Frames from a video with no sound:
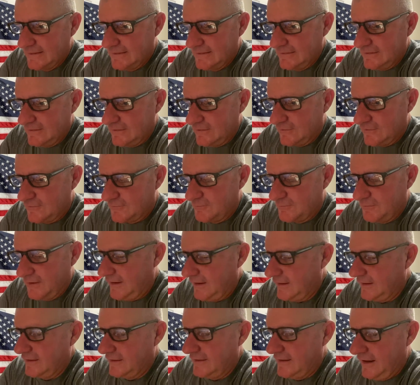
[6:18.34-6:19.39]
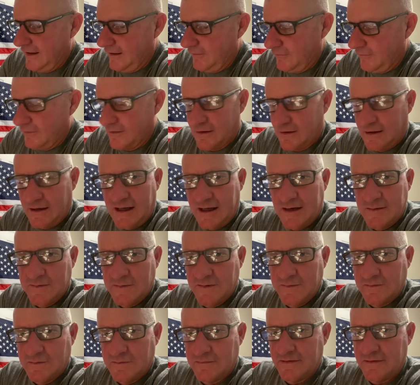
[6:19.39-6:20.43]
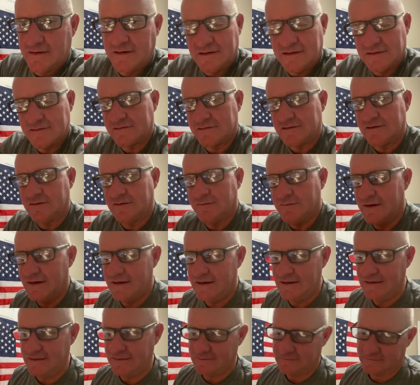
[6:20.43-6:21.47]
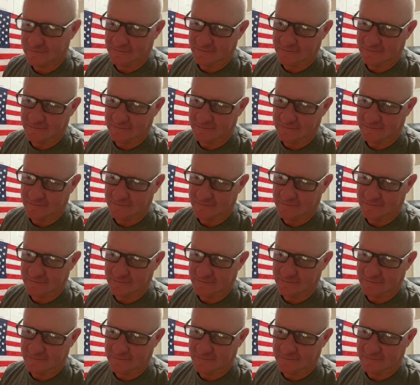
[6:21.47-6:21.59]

it's probably not what a lot of people think it's going to be